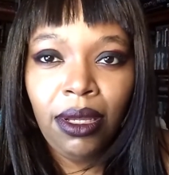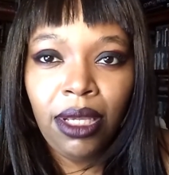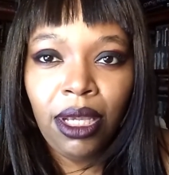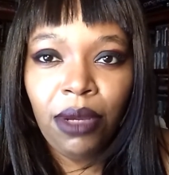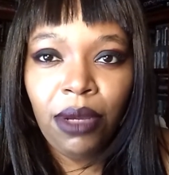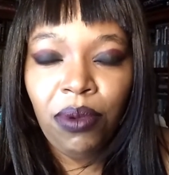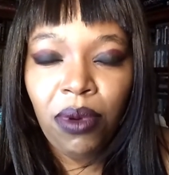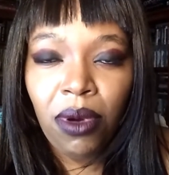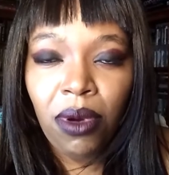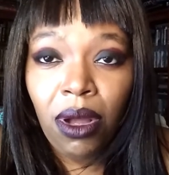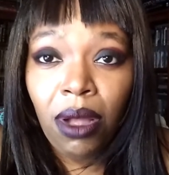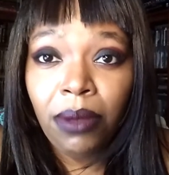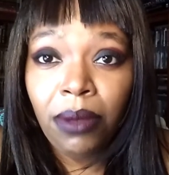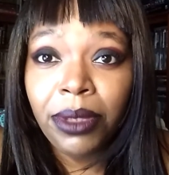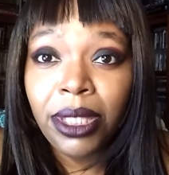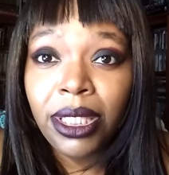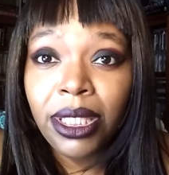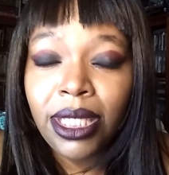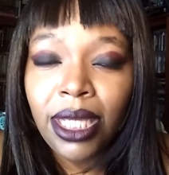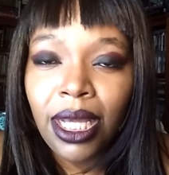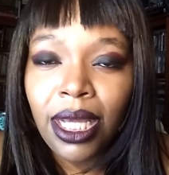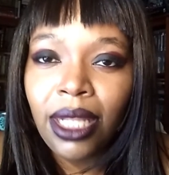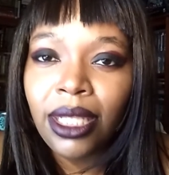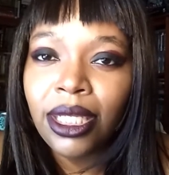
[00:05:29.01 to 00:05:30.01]
You're
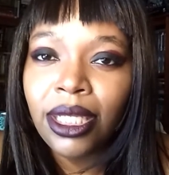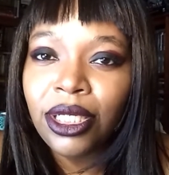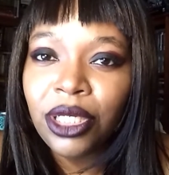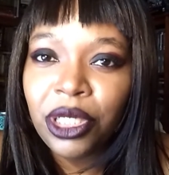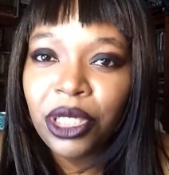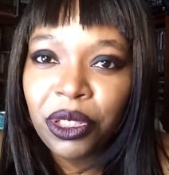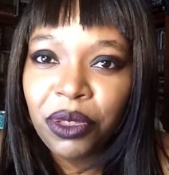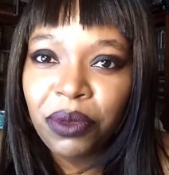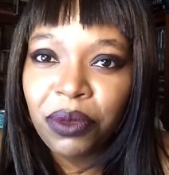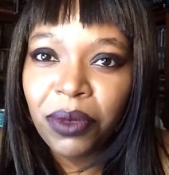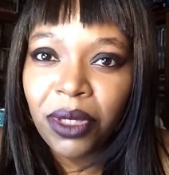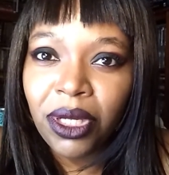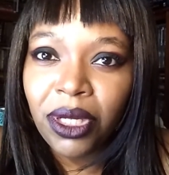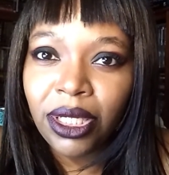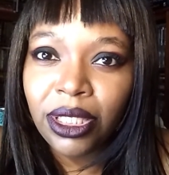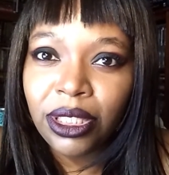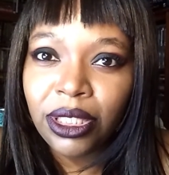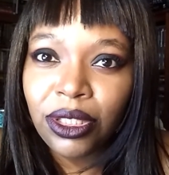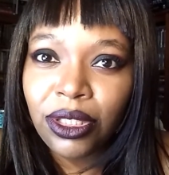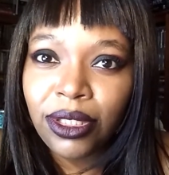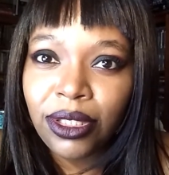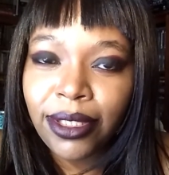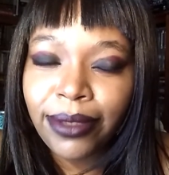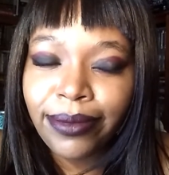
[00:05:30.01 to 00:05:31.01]
probably telling too
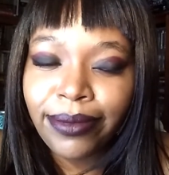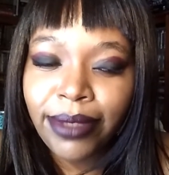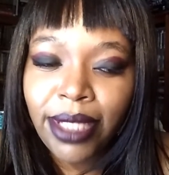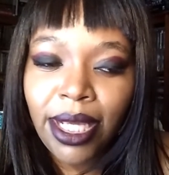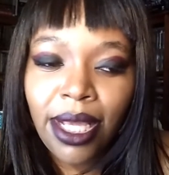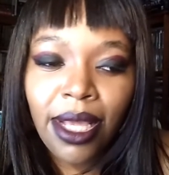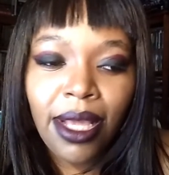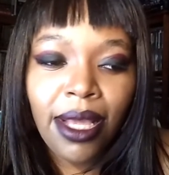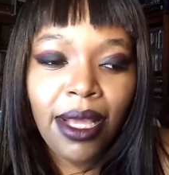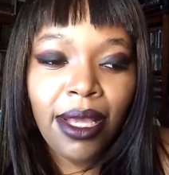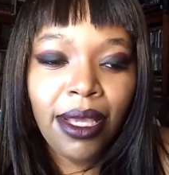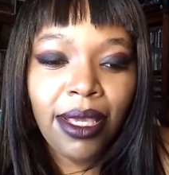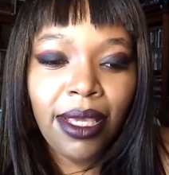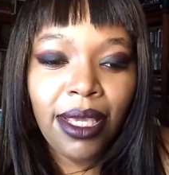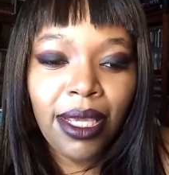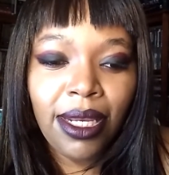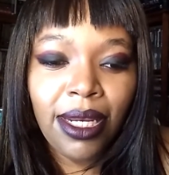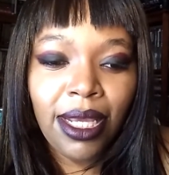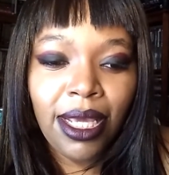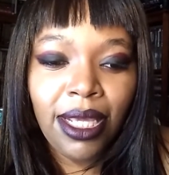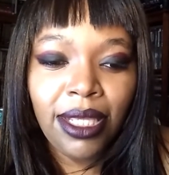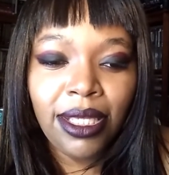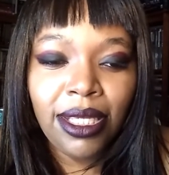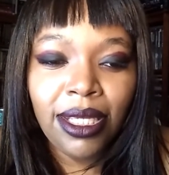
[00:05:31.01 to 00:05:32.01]
much.
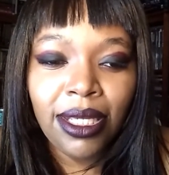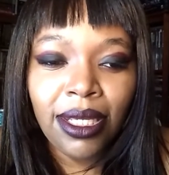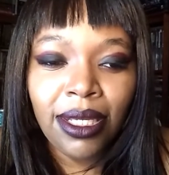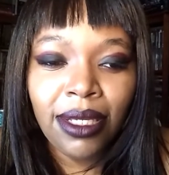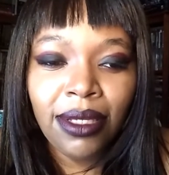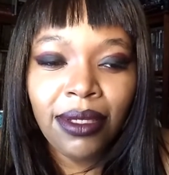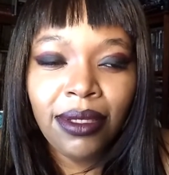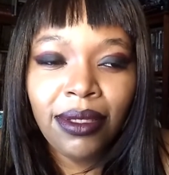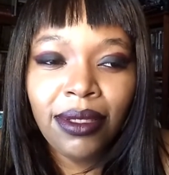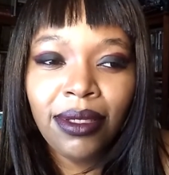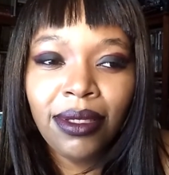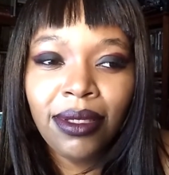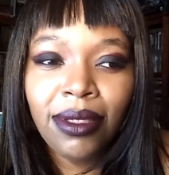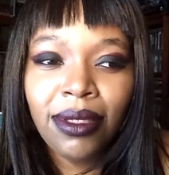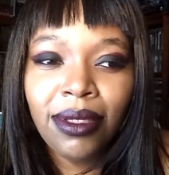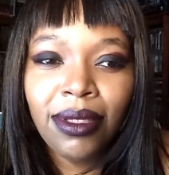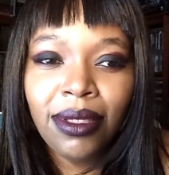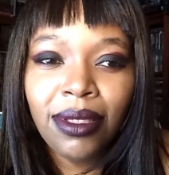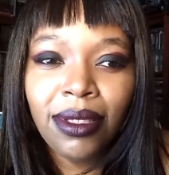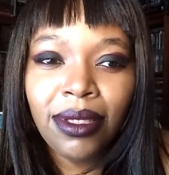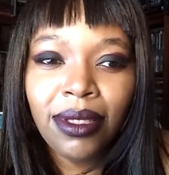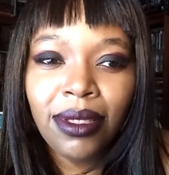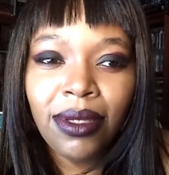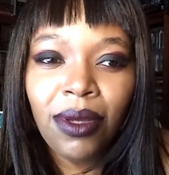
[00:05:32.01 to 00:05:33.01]
You need to
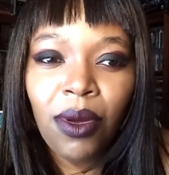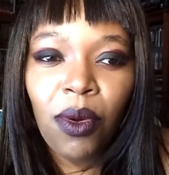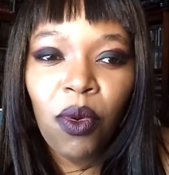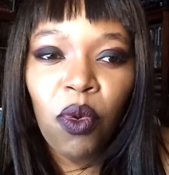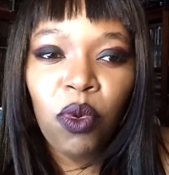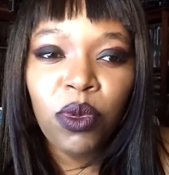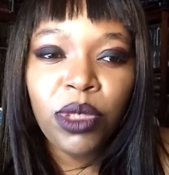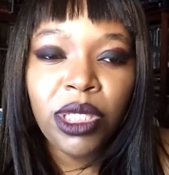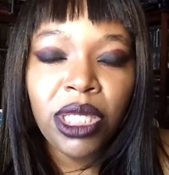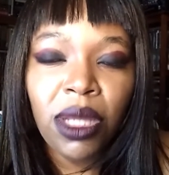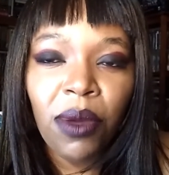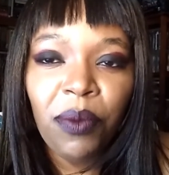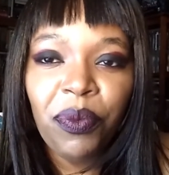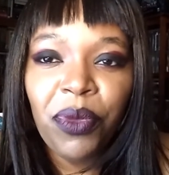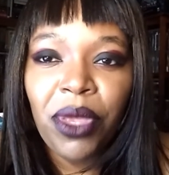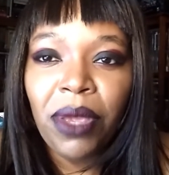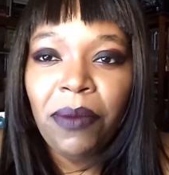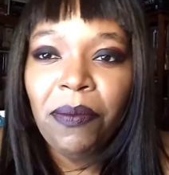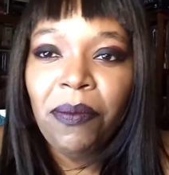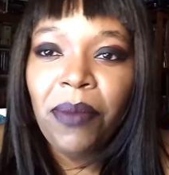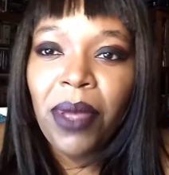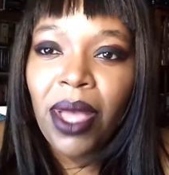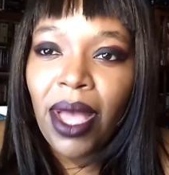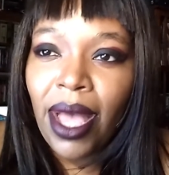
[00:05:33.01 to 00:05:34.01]
hold
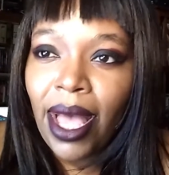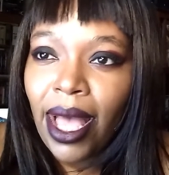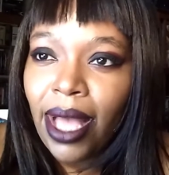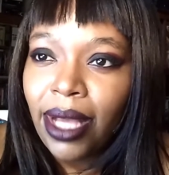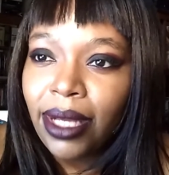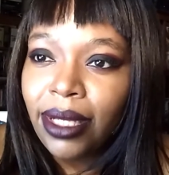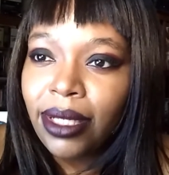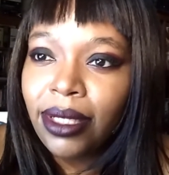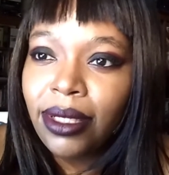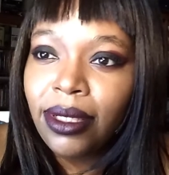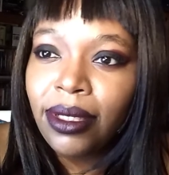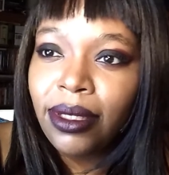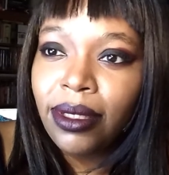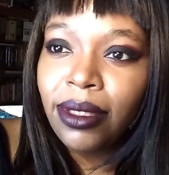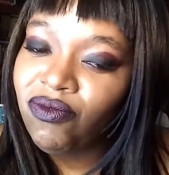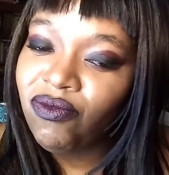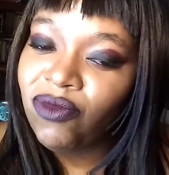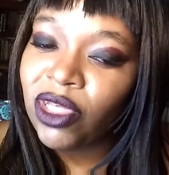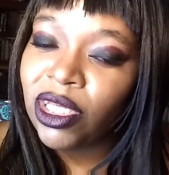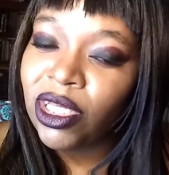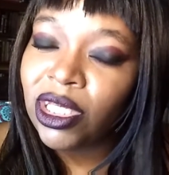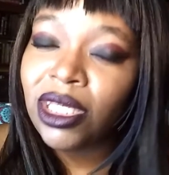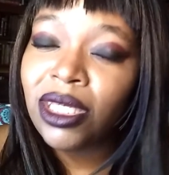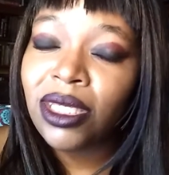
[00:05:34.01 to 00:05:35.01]
something back.
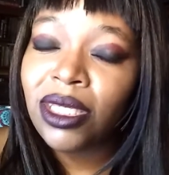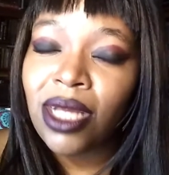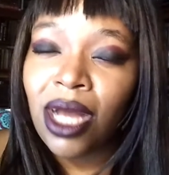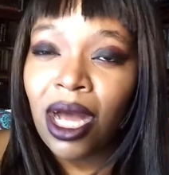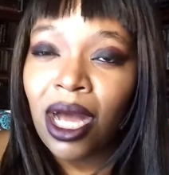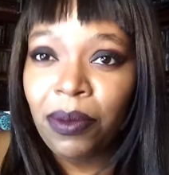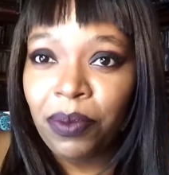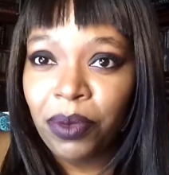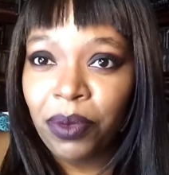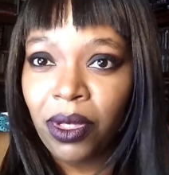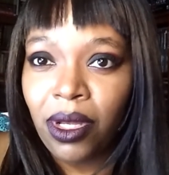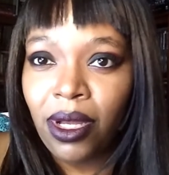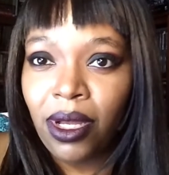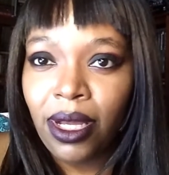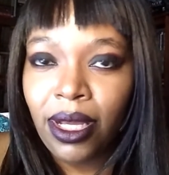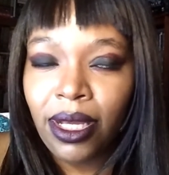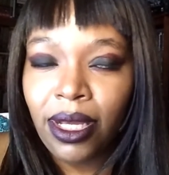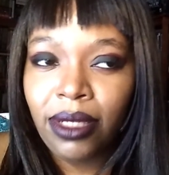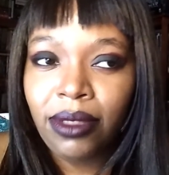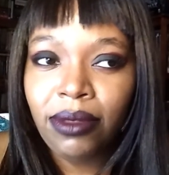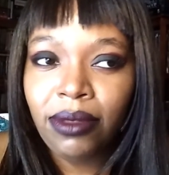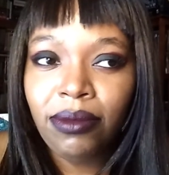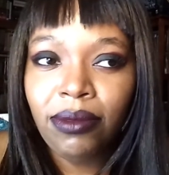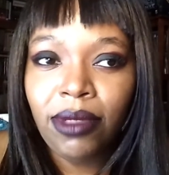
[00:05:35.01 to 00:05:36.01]
The stop
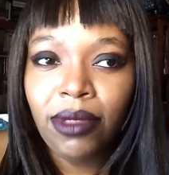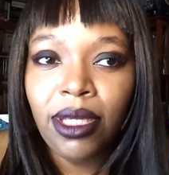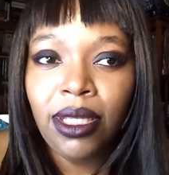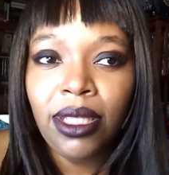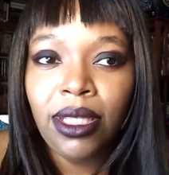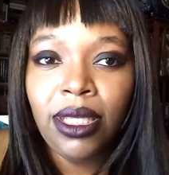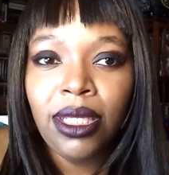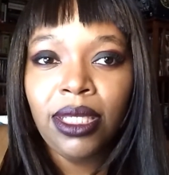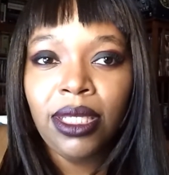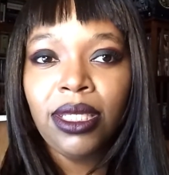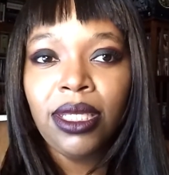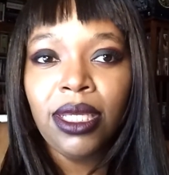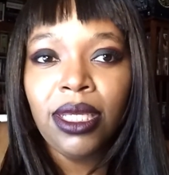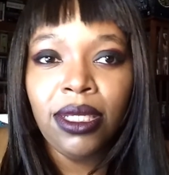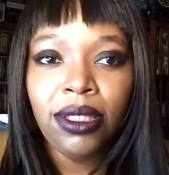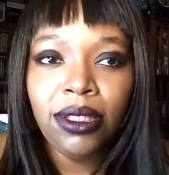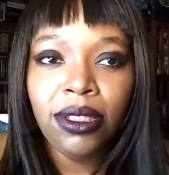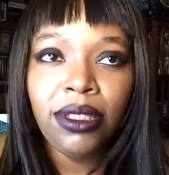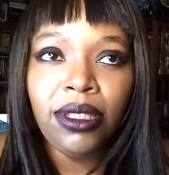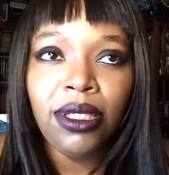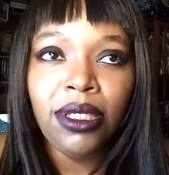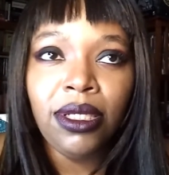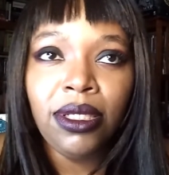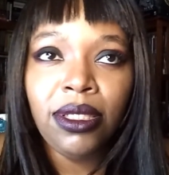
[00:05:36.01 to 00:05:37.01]
line in this
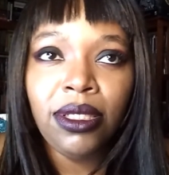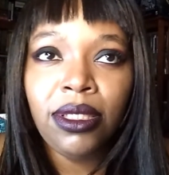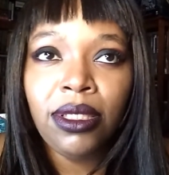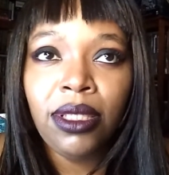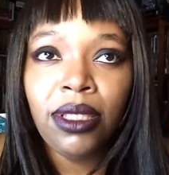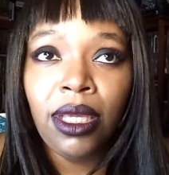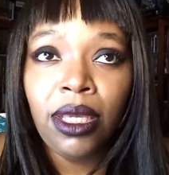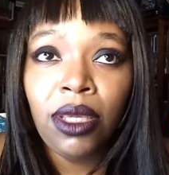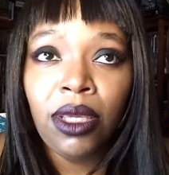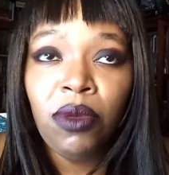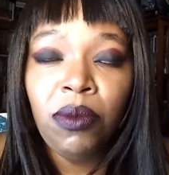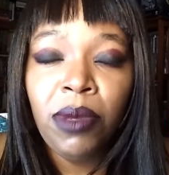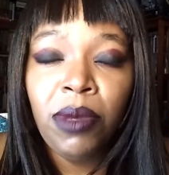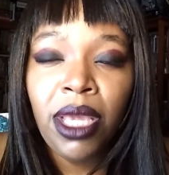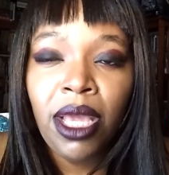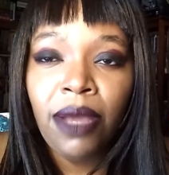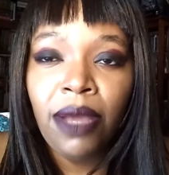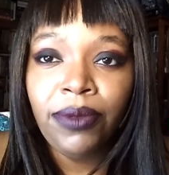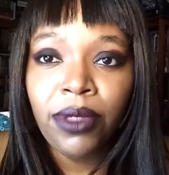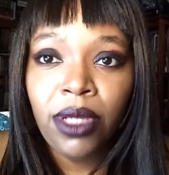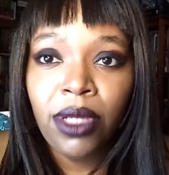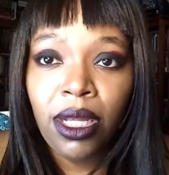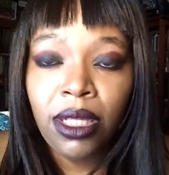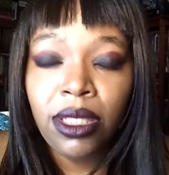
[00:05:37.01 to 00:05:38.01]
instance, like you may
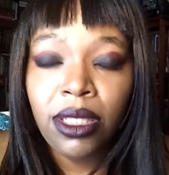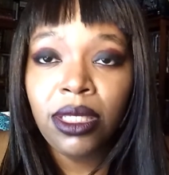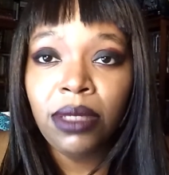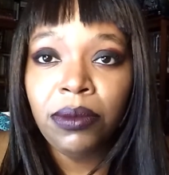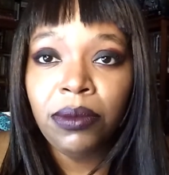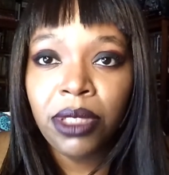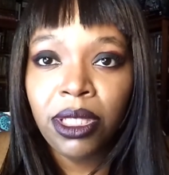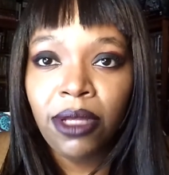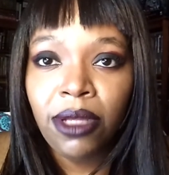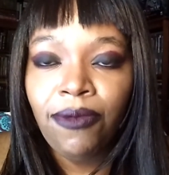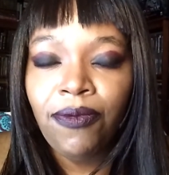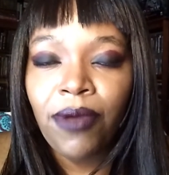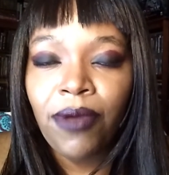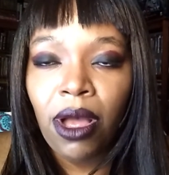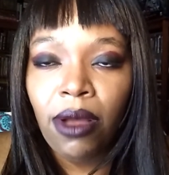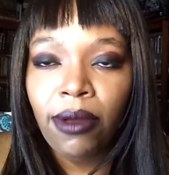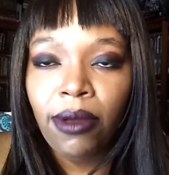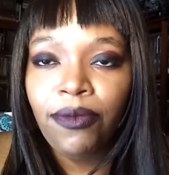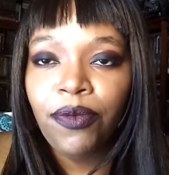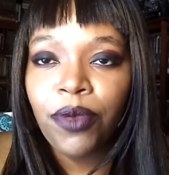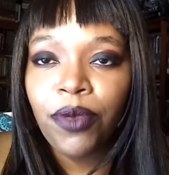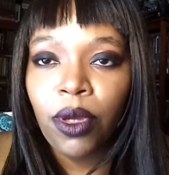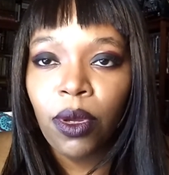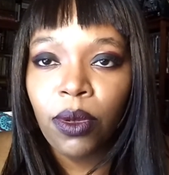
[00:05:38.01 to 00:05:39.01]
have to cut some stuff
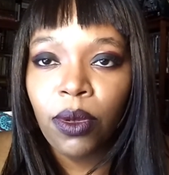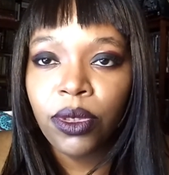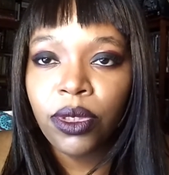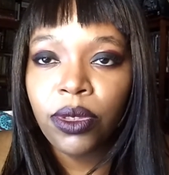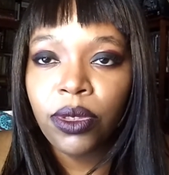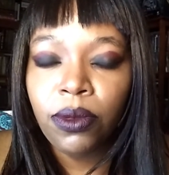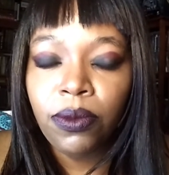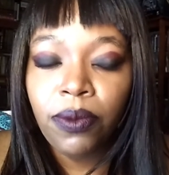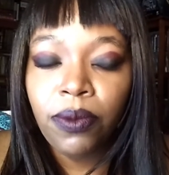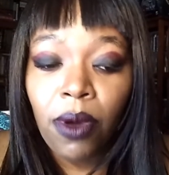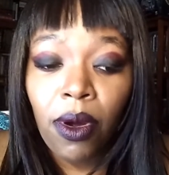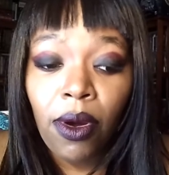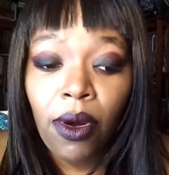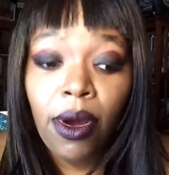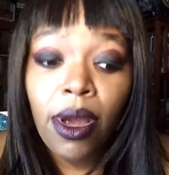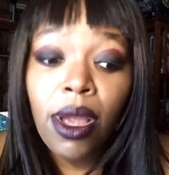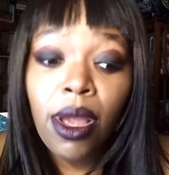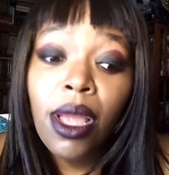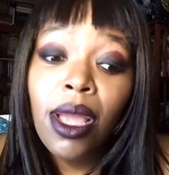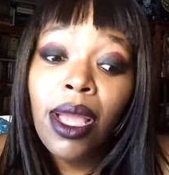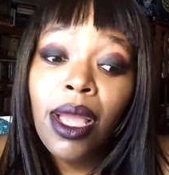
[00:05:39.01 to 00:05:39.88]
out if it goes too far,